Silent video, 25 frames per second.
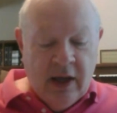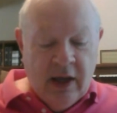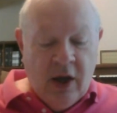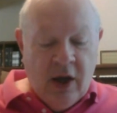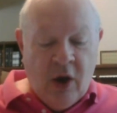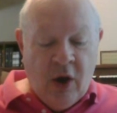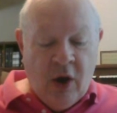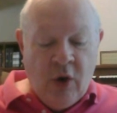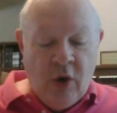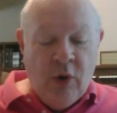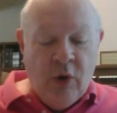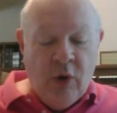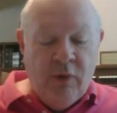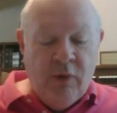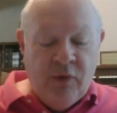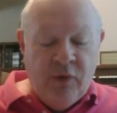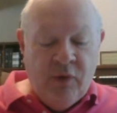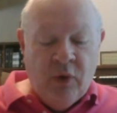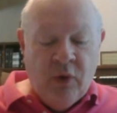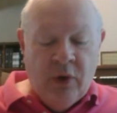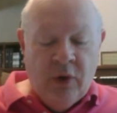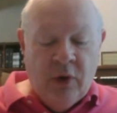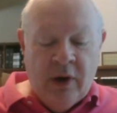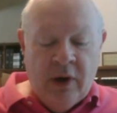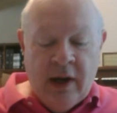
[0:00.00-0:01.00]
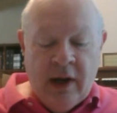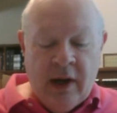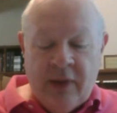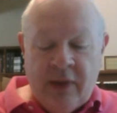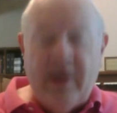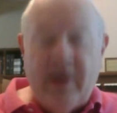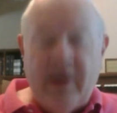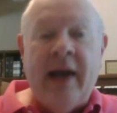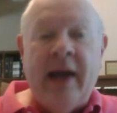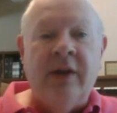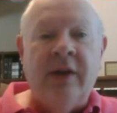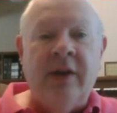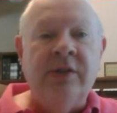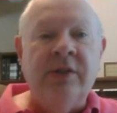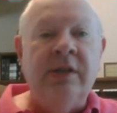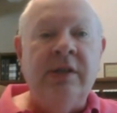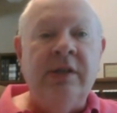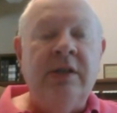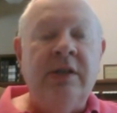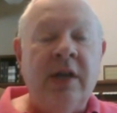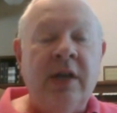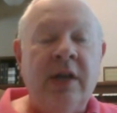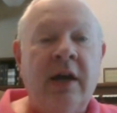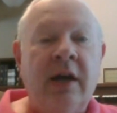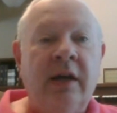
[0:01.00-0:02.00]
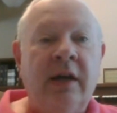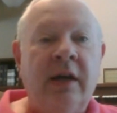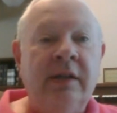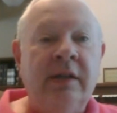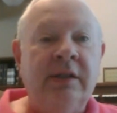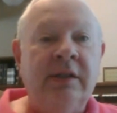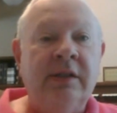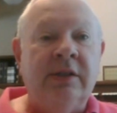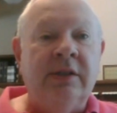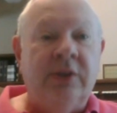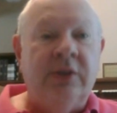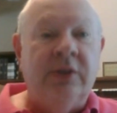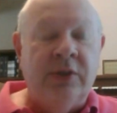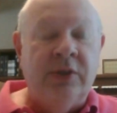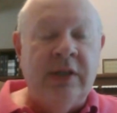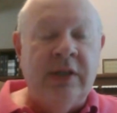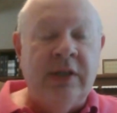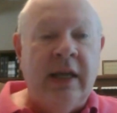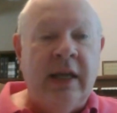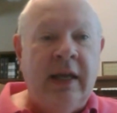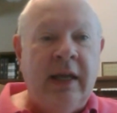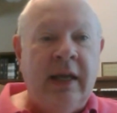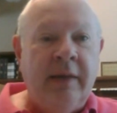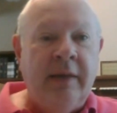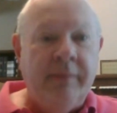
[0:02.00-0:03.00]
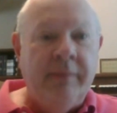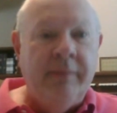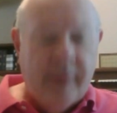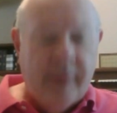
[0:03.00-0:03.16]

O for a Thousand Tongues to Sing.